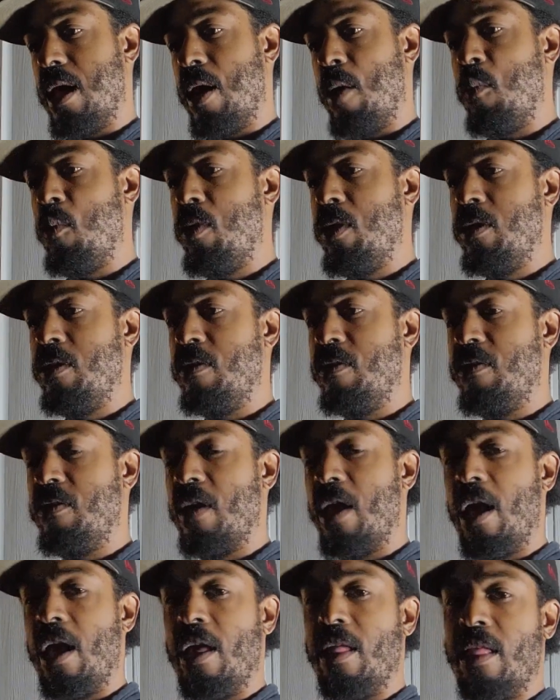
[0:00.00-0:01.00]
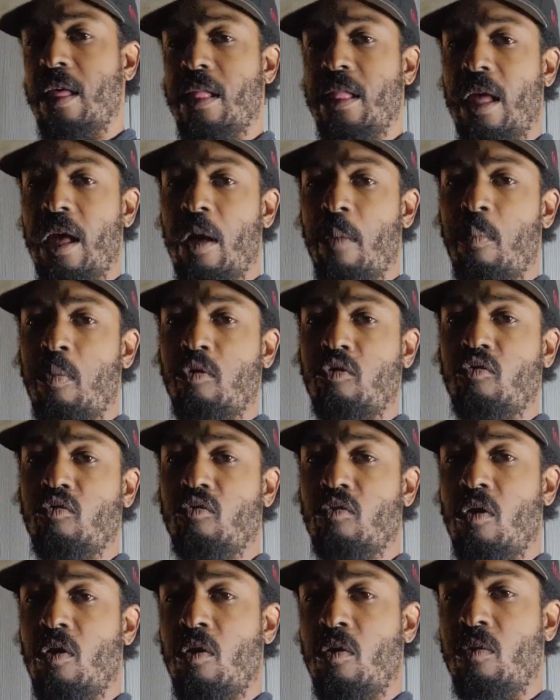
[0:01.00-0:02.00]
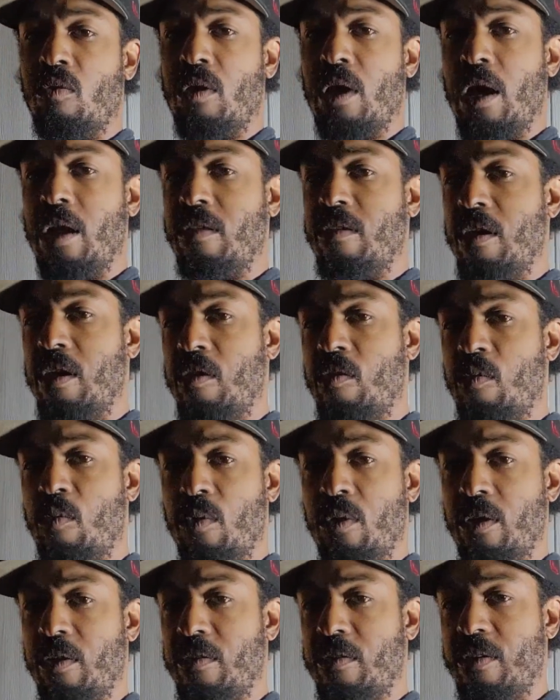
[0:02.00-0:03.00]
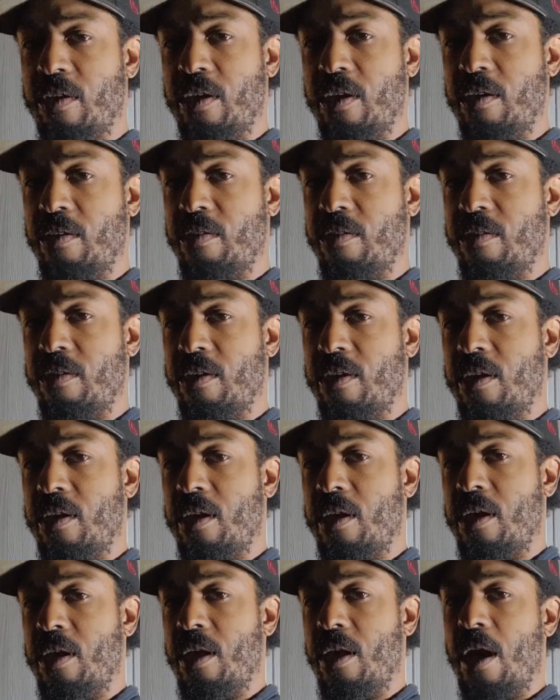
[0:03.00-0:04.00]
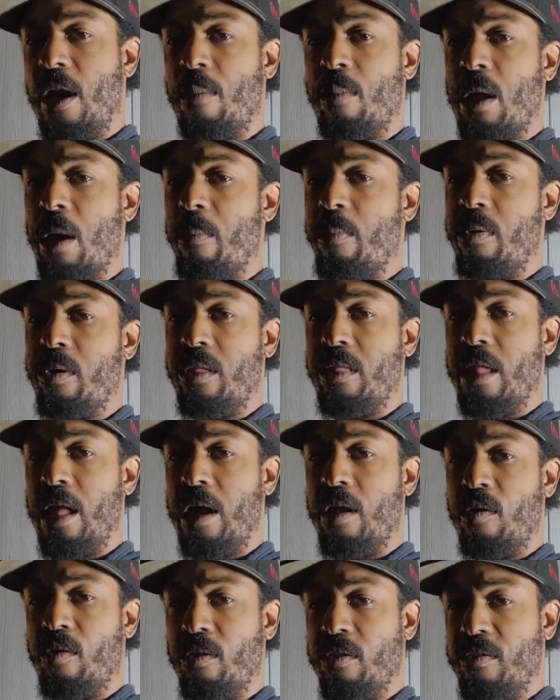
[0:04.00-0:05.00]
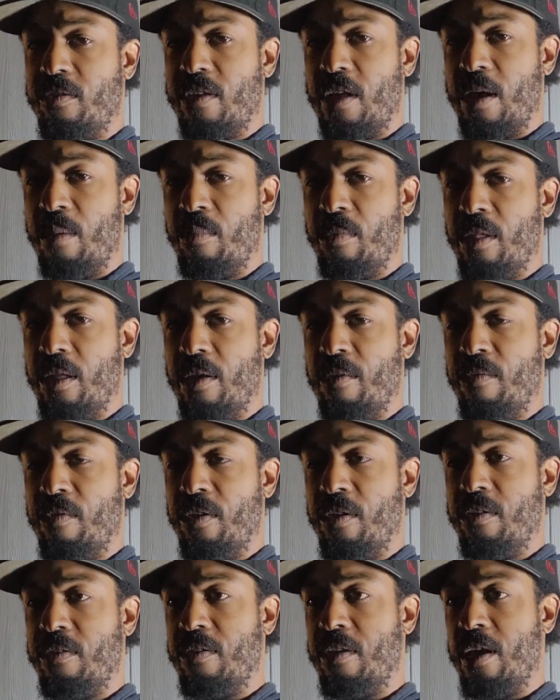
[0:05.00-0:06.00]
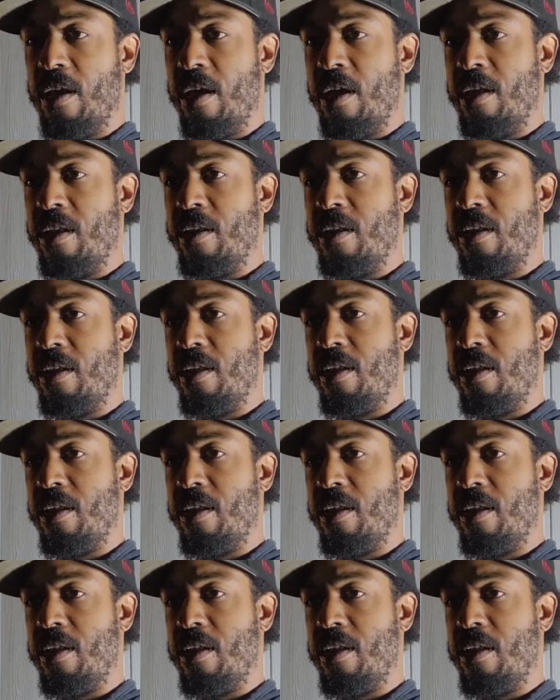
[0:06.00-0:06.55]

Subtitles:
I wouldn't say that like a Padron 1926, I'm not putting that on the same level as that.